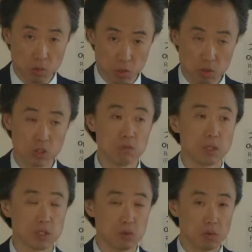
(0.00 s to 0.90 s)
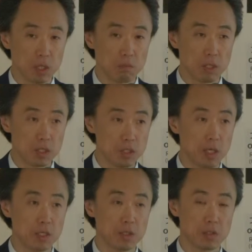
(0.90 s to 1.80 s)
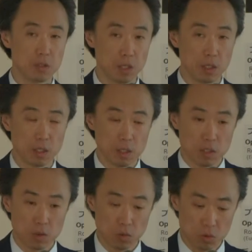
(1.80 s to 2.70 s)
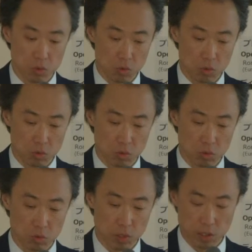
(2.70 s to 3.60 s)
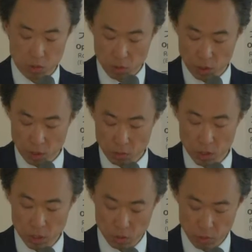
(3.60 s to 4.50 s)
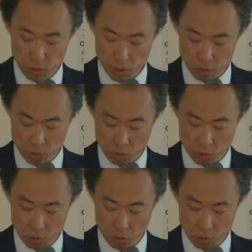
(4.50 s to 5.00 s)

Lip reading: help them in terms of sharing or publishing decisions on this front.